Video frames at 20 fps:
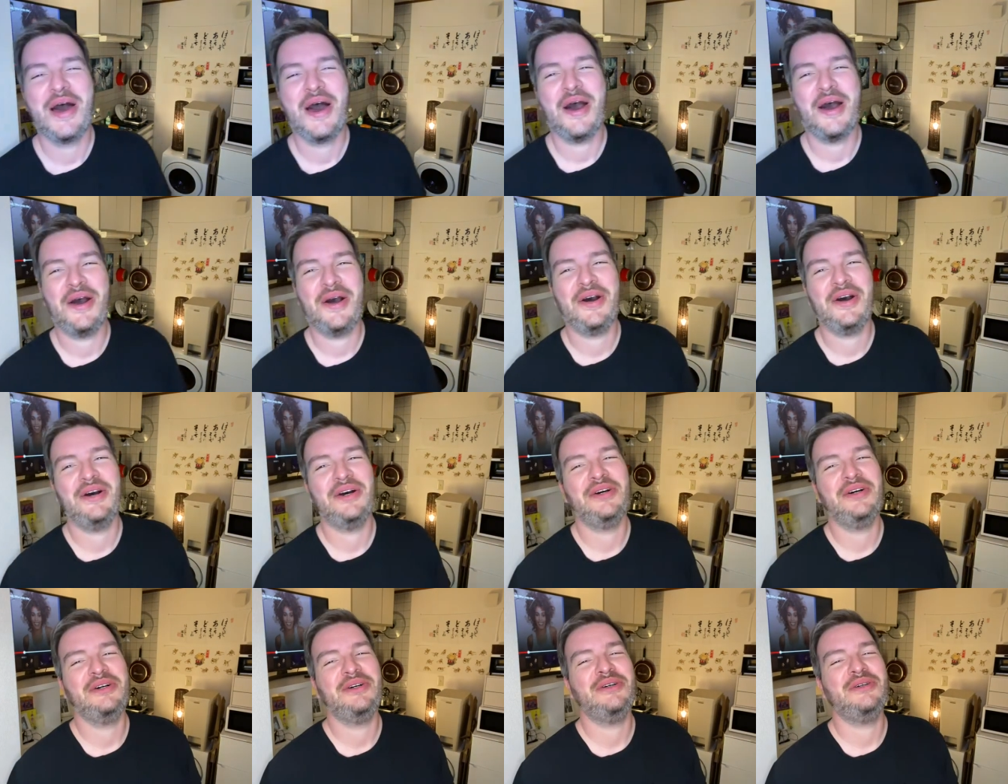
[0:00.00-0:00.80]

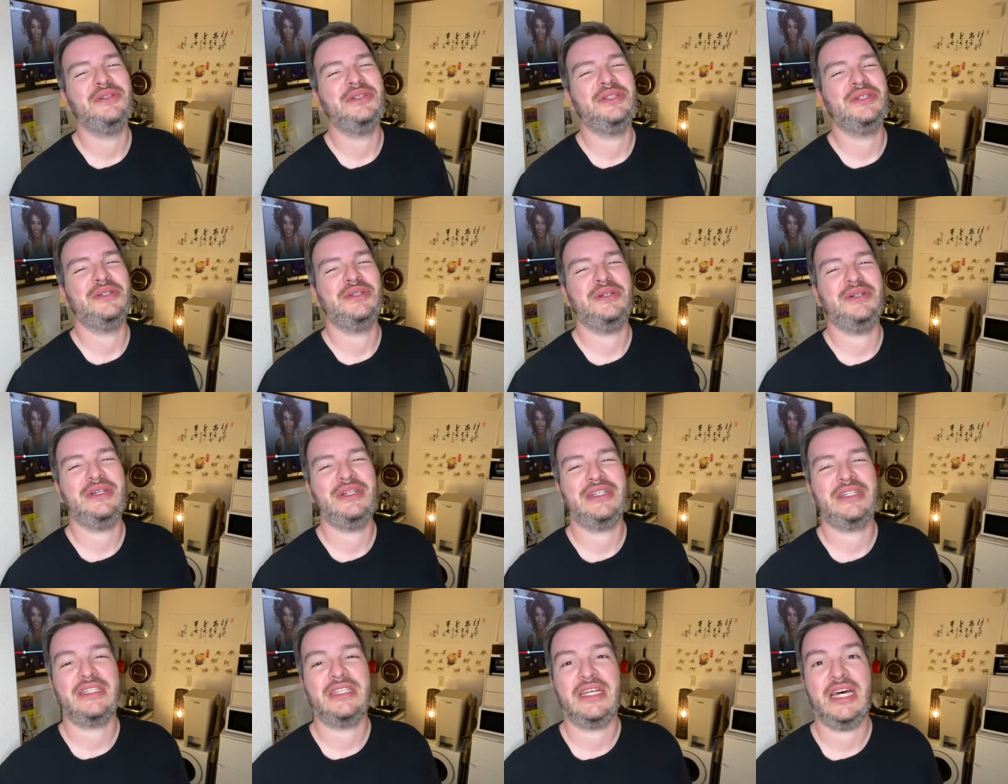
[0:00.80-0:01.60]
oh
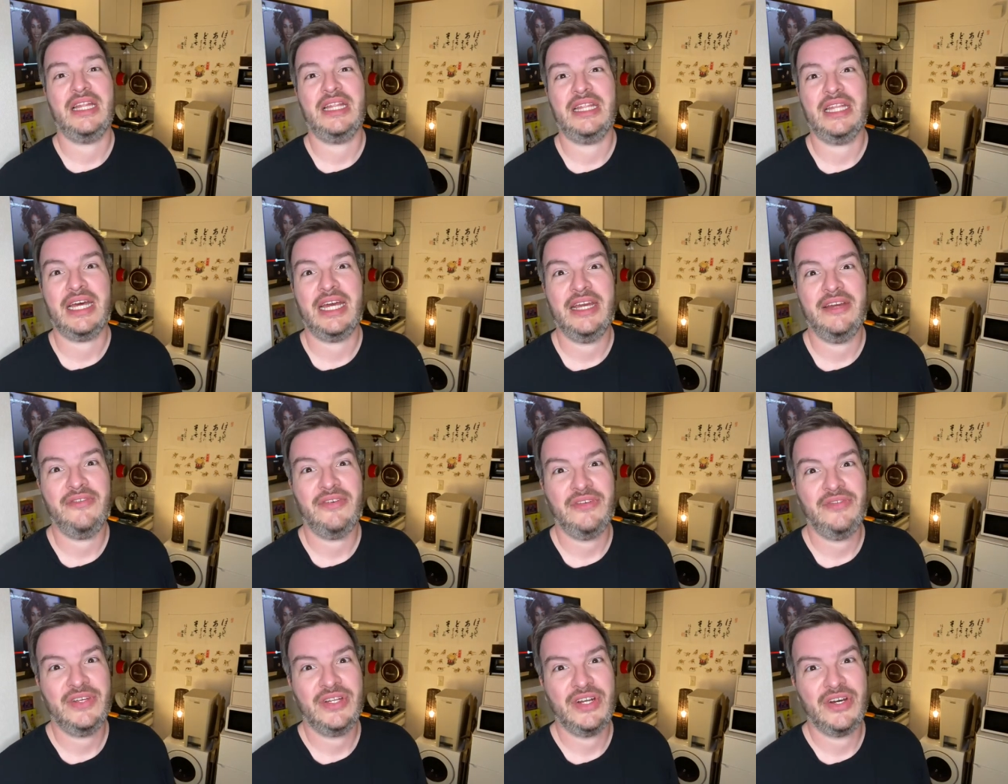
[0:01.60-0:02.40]
Lord, the life
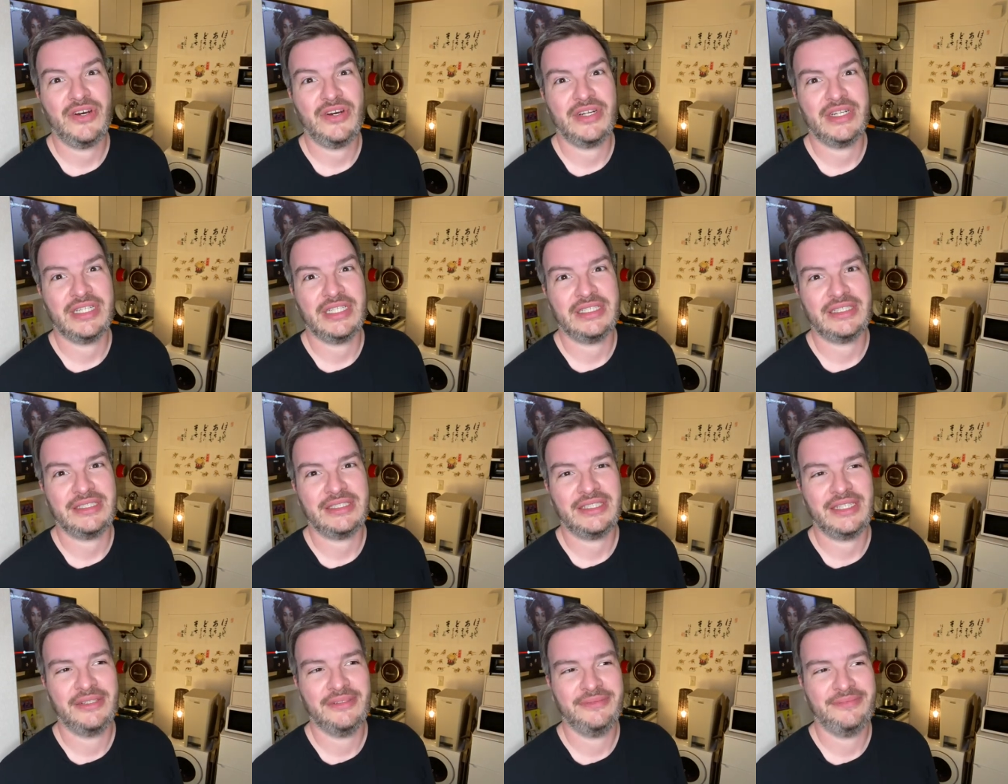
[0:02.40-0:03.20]
of an
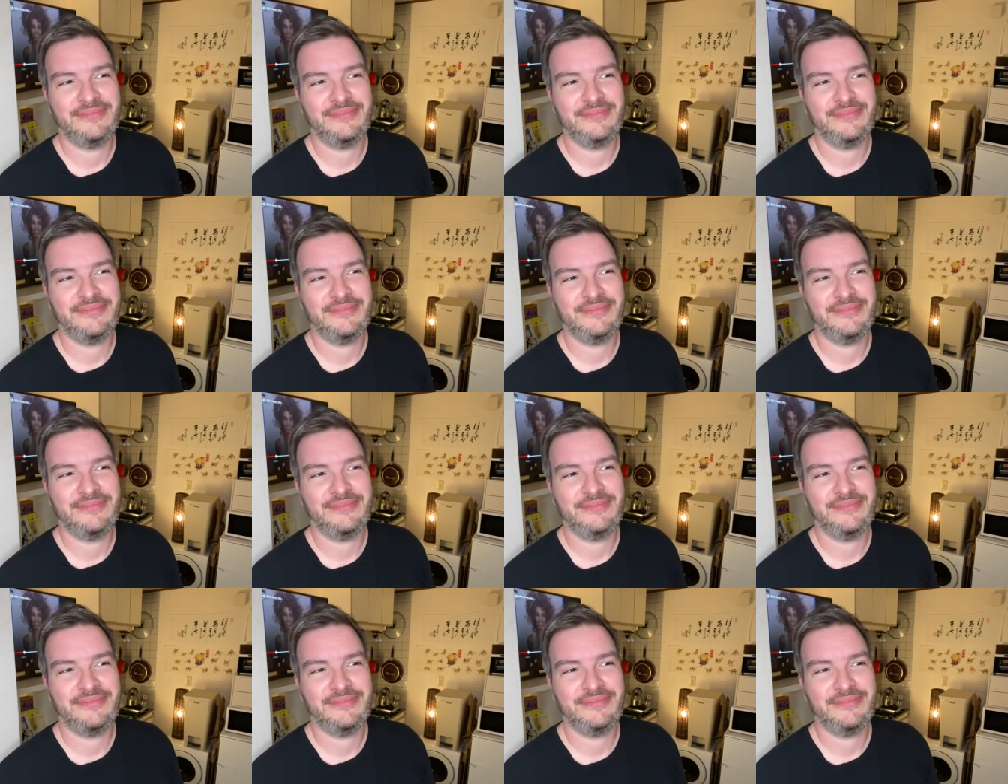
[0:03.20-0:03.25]
artist.